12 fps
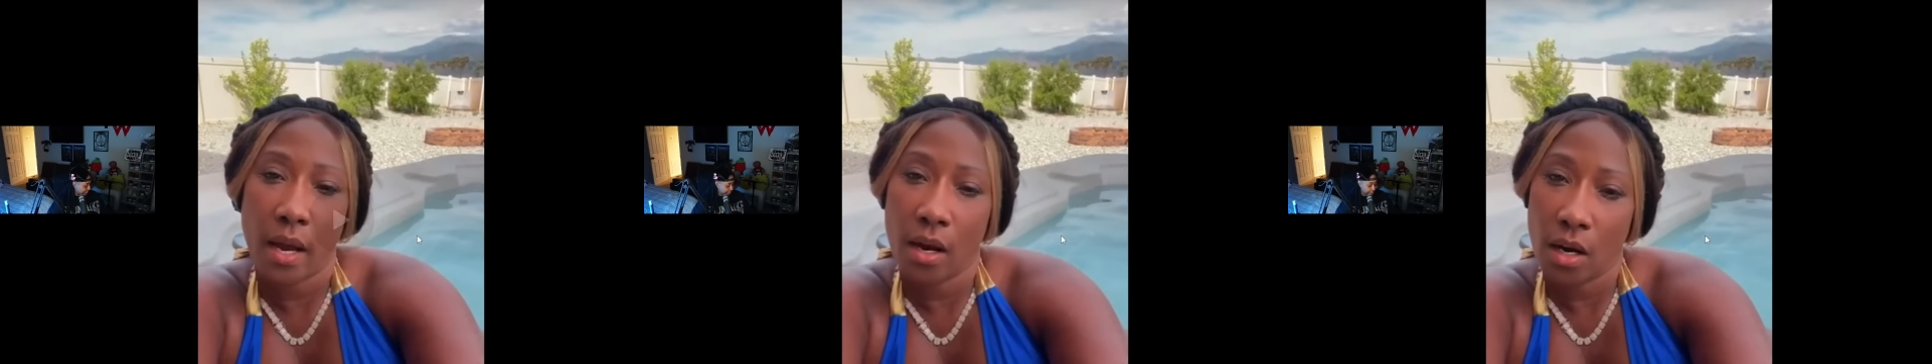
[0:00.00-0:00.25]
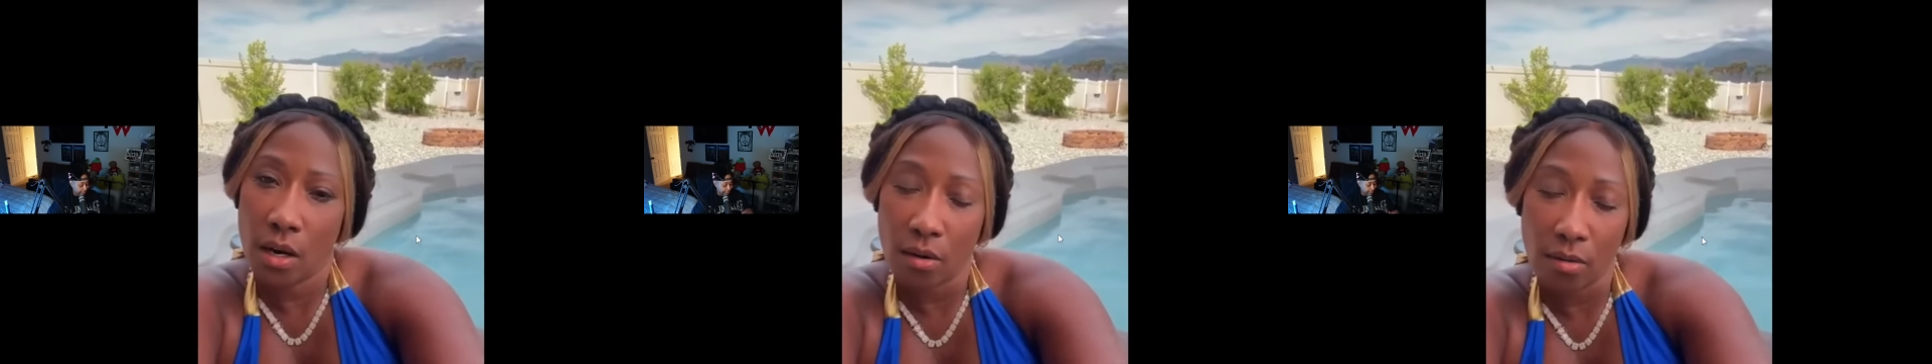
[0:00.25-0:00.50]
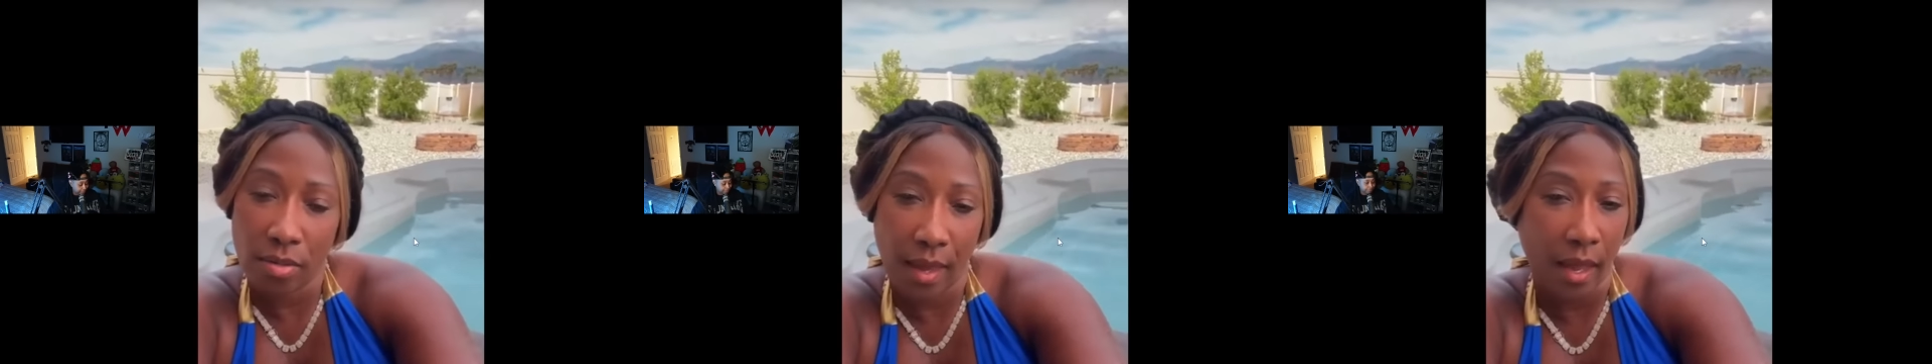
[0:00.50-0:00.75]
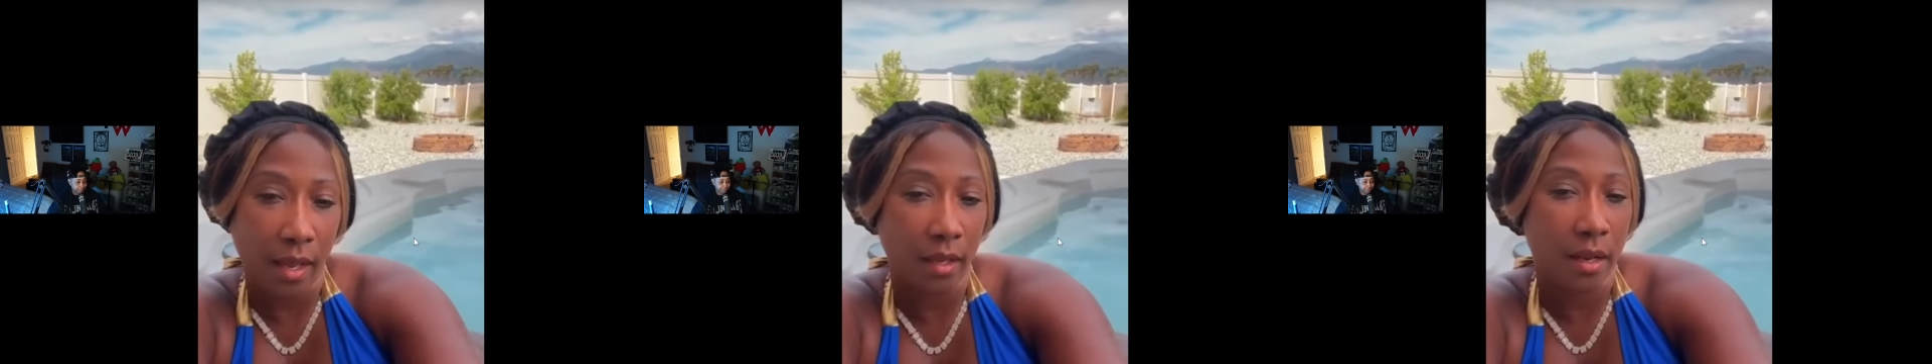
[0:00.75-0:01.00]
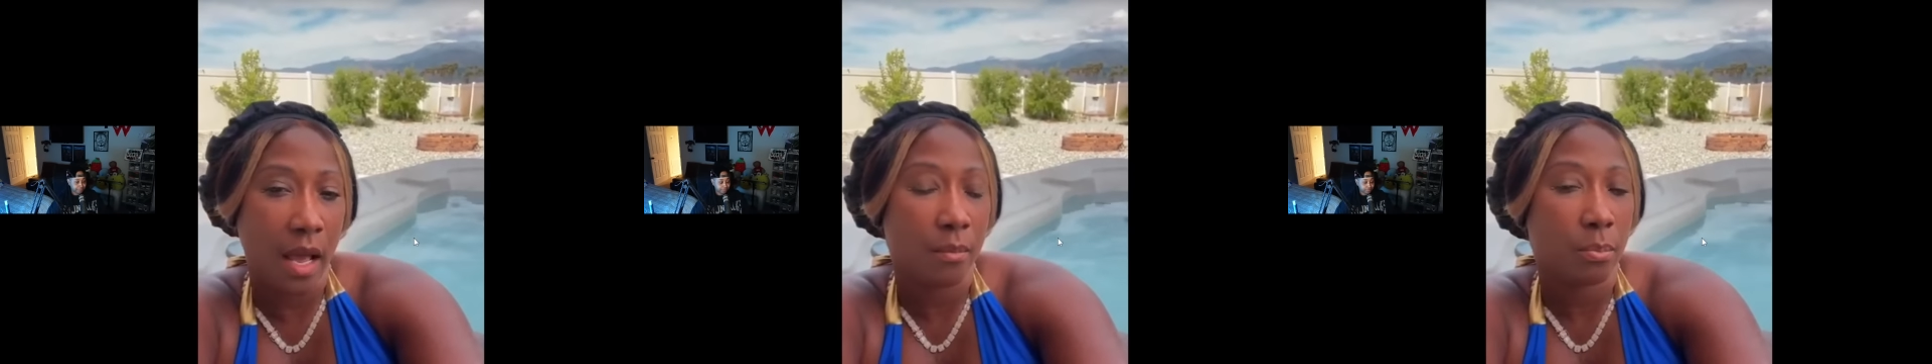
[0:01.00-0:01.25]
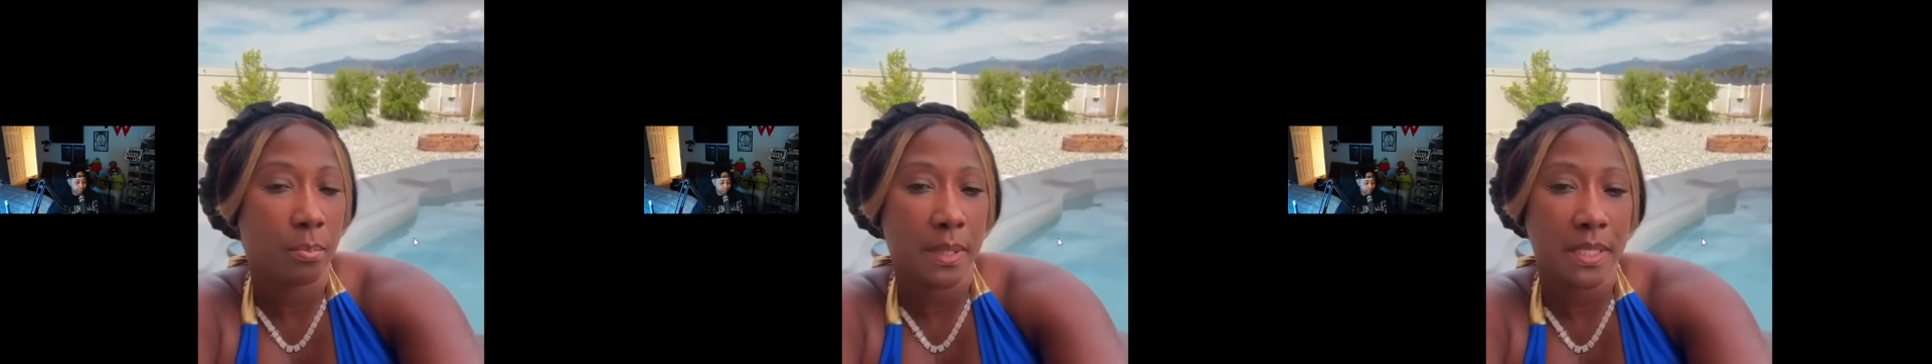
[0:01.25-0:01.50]
I heard
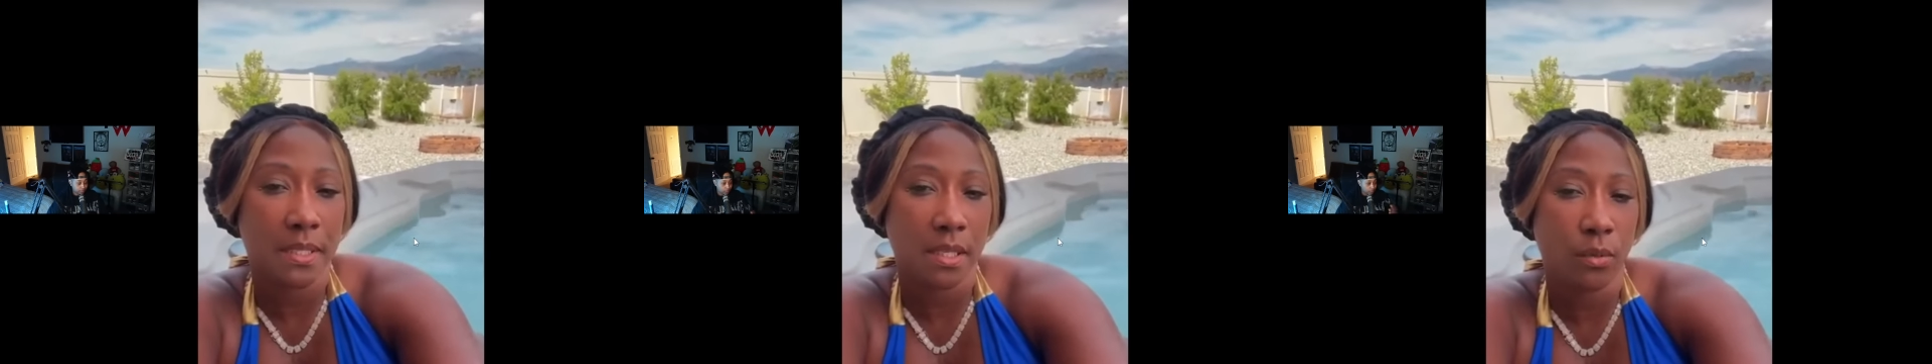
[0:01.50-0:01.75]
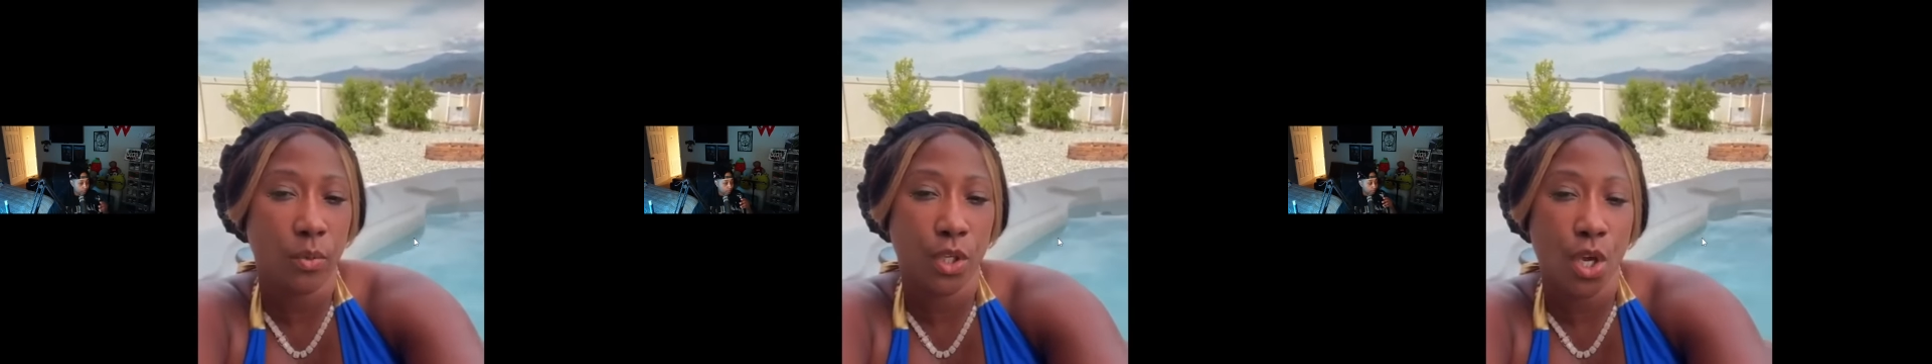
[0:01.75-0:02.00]
that, but see,